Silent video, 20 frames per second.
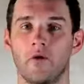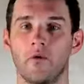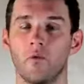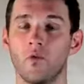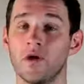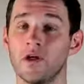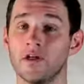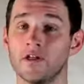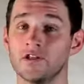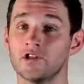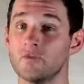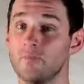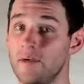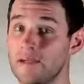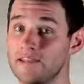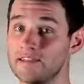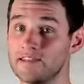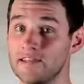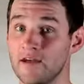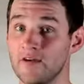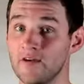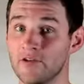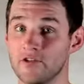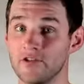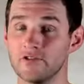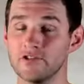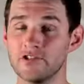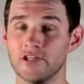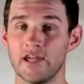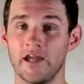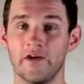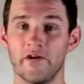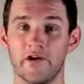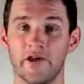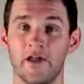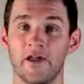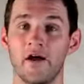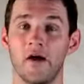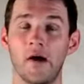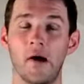which may sound a little
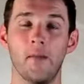scary,